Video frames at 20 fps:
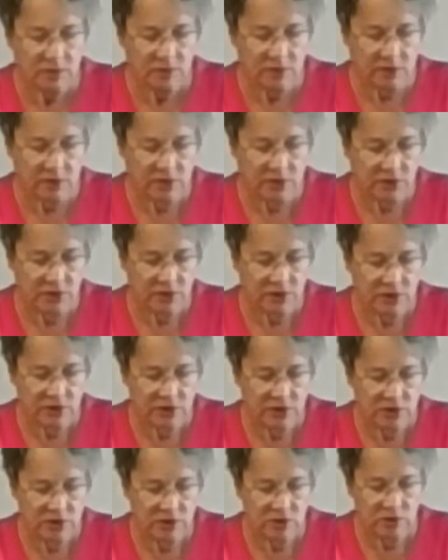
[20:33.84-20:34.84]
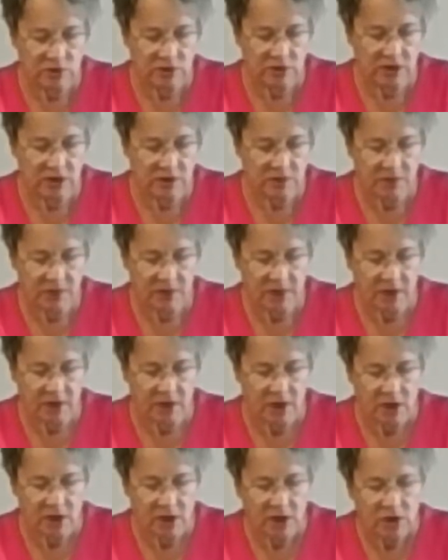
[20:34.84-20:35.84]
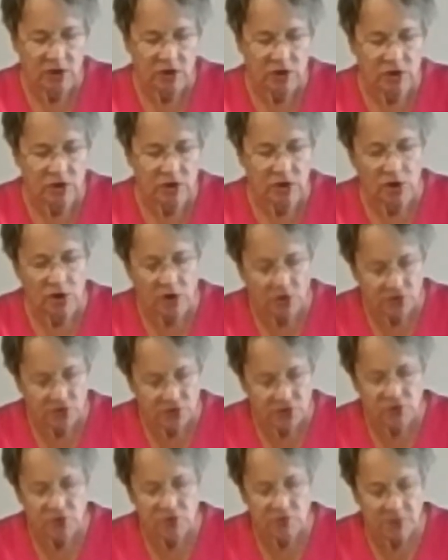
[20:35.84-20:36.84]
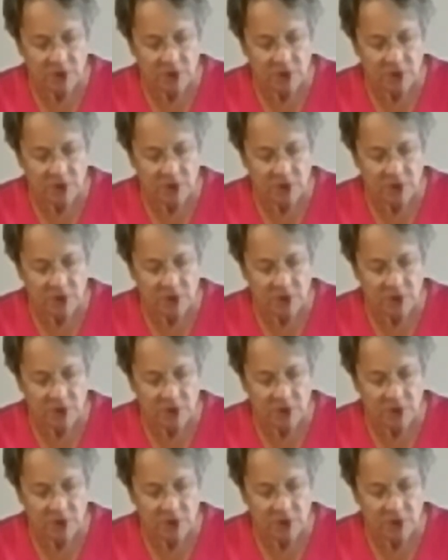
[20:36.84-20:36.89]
I'm turning this into an ink pad. You can also,